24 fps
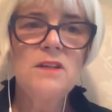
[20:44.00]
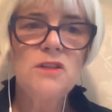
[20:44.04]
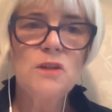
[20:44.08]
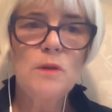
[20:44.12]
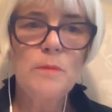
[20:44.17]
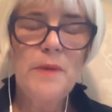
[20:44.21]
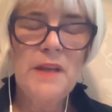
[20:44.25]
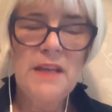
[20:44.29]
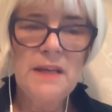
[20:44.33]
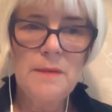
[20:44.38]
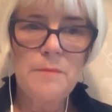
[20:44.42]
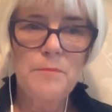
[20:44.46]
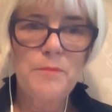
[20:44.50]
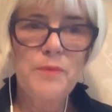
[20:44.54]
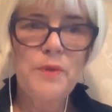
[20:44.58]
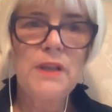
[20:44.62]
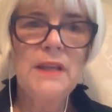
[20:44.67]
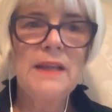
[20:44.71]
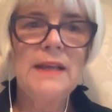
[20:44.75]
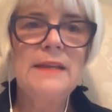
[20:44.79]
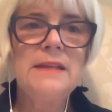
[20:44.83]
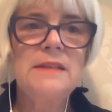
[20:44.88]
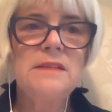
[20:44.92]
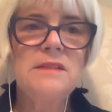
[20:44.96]
to be in
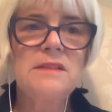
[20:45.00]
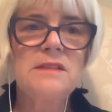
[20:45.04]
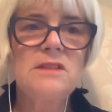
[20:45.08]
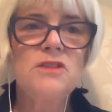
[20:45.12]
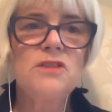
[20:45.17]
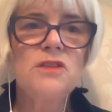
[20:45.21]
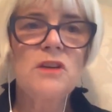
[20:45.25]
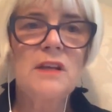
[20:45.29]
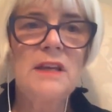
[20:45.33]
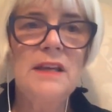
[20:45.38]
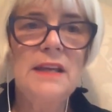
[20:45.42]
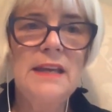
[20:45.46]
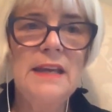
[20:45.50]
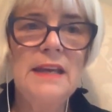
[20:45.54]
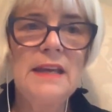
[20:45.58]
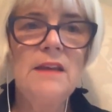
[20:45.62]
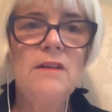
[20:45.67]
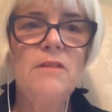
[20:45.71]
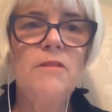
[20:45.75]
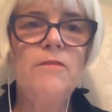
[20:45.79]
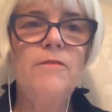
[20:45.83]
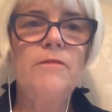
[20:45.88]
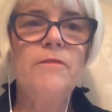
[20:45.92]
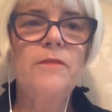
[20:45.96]
place to
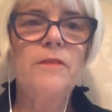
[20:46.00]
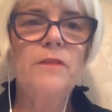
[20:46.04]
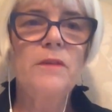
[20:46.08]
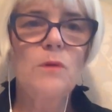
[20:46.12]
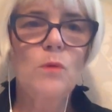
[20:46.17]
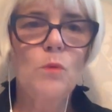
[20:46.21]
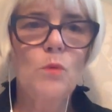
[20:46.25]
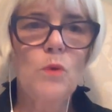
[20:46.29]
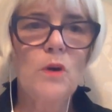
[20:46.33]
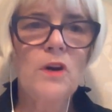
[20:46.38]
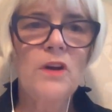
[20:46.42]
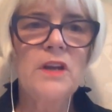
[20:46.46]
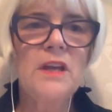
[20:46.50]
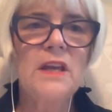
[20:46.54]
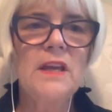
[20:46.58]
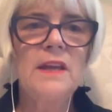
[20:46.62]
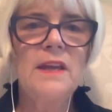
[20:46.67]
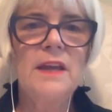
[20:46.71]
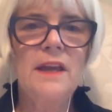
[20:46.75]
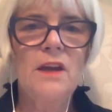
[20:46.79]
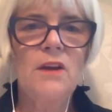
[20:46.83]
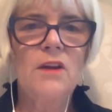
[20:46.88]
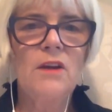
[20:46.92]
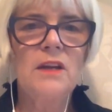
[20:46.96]
give
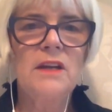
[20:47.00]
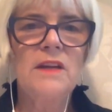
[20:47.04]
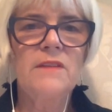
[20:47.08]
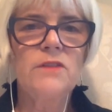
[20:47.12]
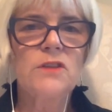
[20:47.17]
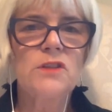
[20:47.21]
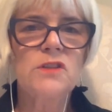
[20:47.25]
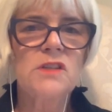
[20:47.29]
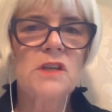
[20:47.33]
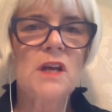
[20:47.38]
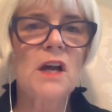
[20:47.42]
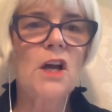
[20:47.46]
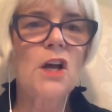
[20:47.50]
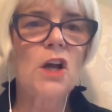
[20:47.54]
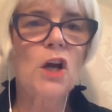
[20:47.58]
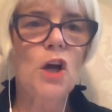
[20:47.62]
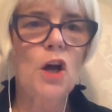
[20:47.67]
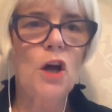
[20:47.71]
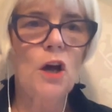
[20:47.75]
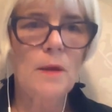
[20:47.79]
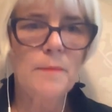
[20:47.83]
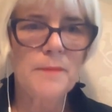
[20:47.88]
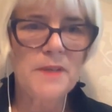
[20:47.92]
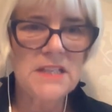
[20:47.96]
working caregivers
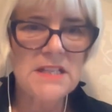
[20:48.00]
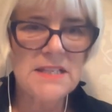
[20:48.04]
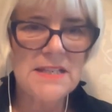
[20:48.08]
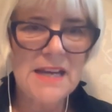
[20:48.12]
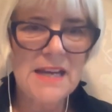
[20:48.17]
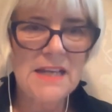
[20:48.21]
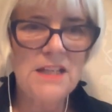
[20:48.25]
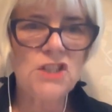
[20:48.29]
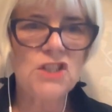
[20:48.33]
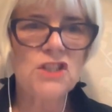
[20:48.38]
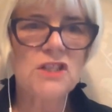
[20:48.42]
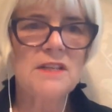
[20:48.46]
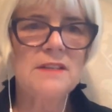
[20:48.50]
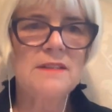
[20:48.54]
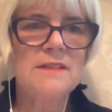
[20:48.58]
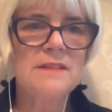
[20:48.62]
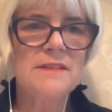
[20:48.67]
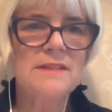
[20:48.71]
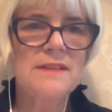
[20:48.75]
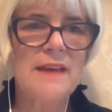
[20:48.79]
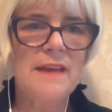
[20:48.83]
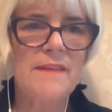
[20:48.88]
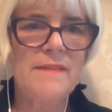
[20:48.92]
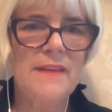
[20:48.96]

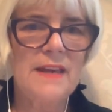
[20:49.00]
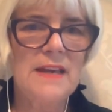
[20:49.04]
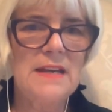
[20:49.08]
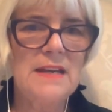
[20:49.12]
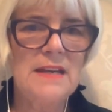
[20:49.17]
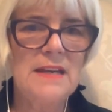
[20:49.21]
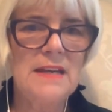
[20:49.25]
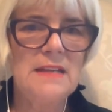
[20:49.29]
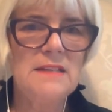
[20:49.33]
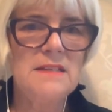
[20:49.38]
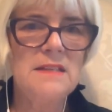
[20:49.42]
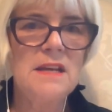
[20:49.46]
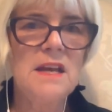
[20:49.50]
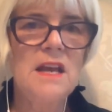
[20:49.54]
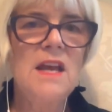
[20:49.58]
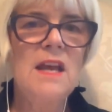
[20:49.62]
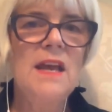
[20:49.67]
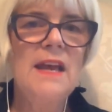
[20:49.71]
accommodations that they need